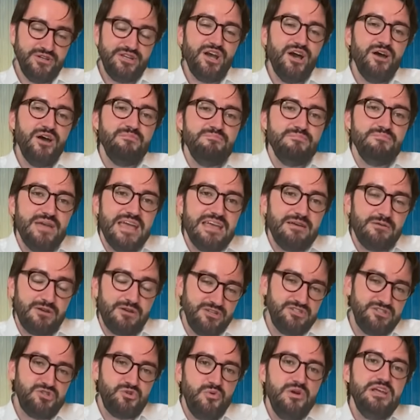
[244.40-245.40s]
We can't make
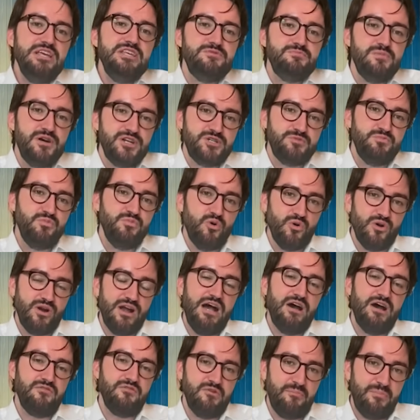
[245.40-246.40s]
squeeze much more
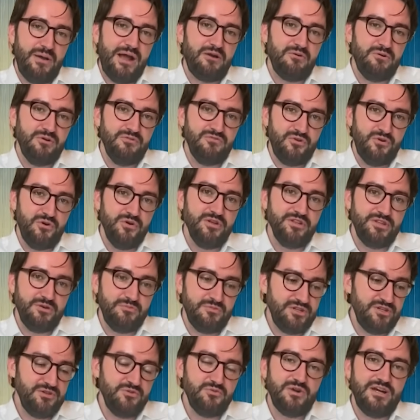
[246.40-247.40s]
out of a barrel of oil than
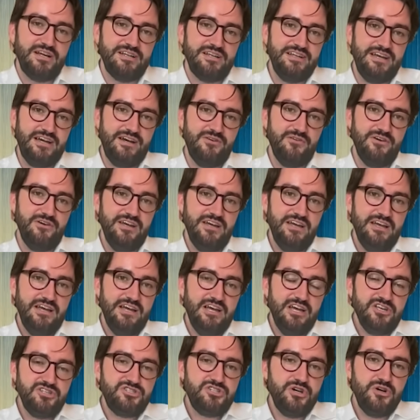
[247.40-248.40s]
we do right now.
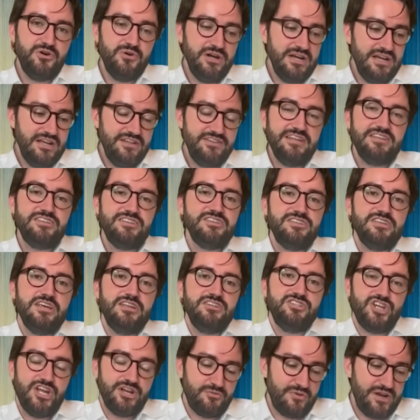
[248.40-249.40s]
So this is a
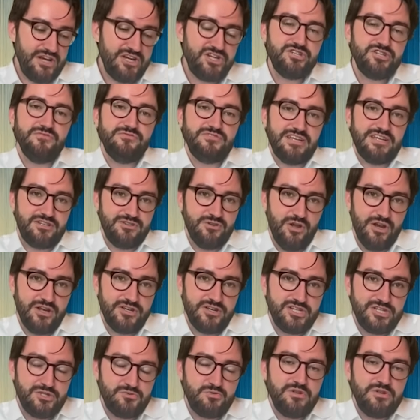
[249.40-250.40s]
generation of
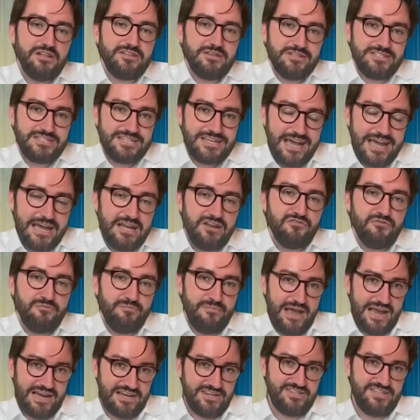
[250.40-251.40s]
technologies that has kind of
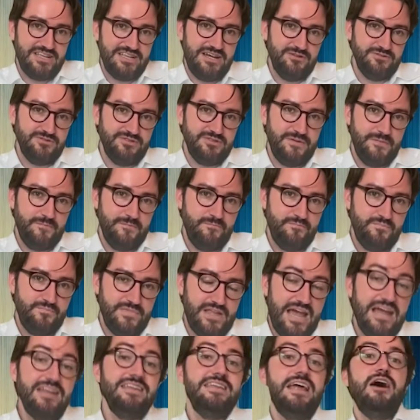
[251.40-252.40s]
maxed out.
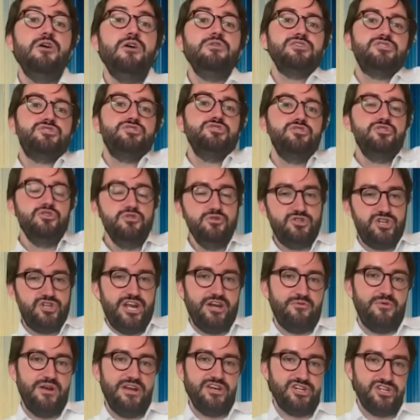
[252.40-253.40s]
And now this new
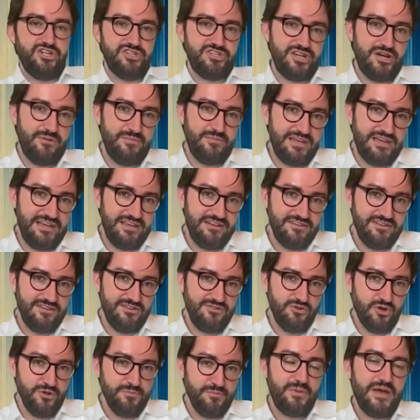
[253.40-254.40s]
generation is coming in,
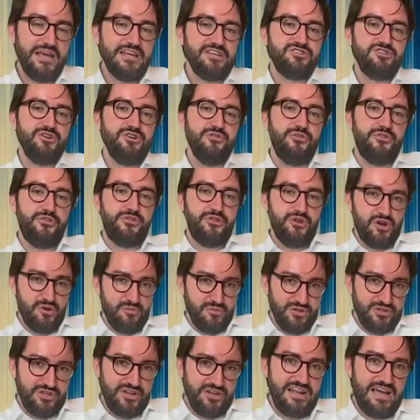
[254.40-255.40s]
not based on
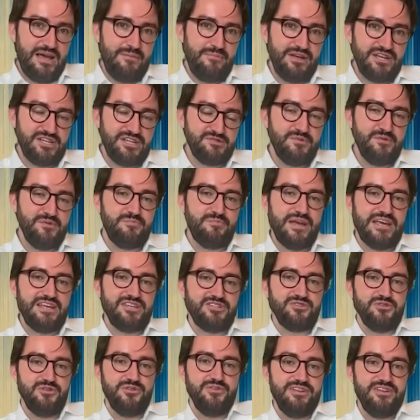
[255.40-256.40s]
thermodynamics, but
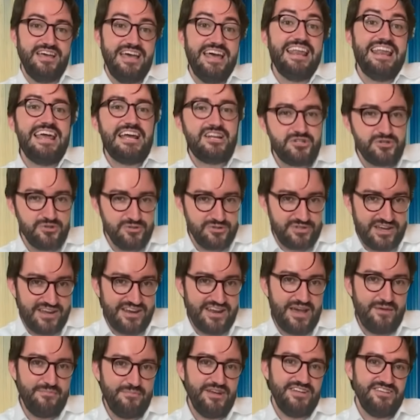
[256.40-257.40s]
based on
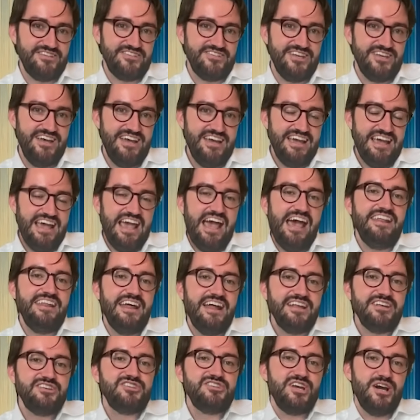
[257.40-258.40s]
electrodynamics. And
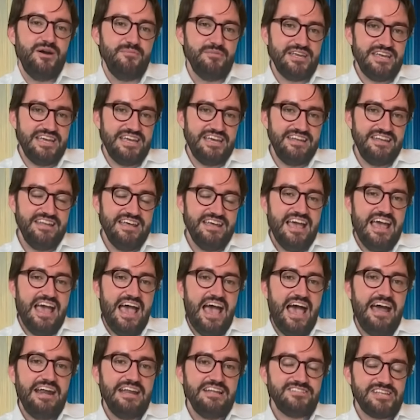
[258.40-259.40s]
that is coming in,
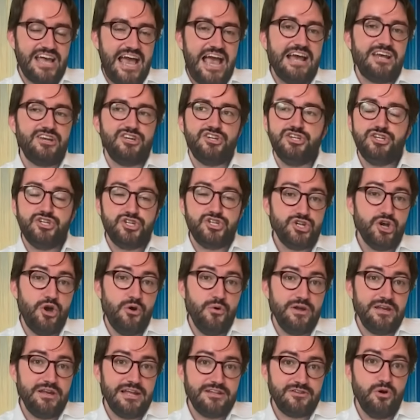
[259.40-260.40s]
and it's actually
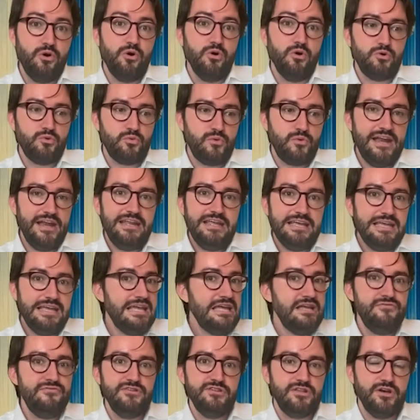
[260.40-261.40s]
showing that already,
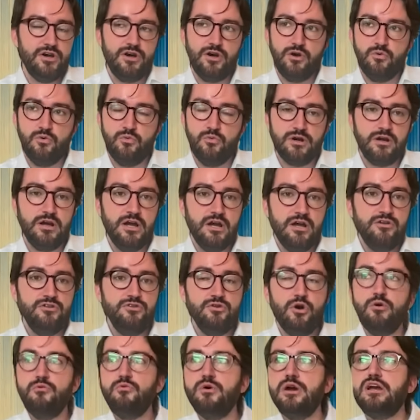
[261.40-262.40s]
even though we're
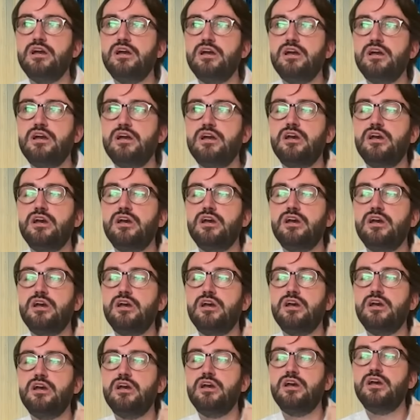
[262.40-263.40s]
nowhere close
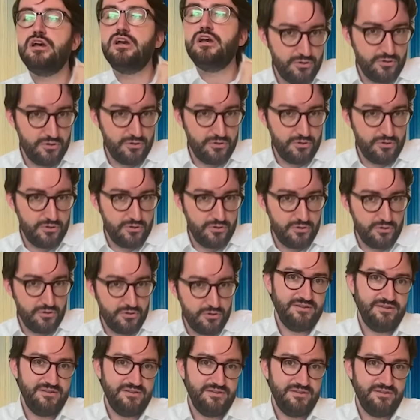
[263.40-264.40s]
to being
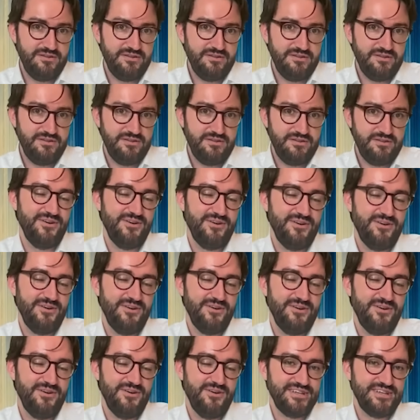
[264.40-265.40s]
tapped out on
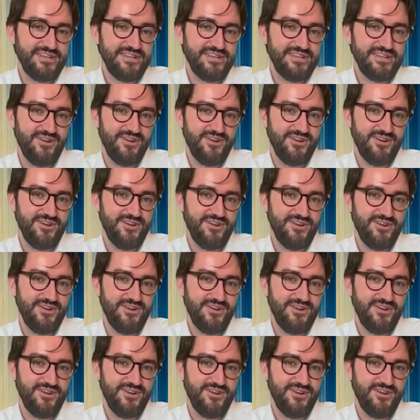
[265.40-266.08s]
this technology,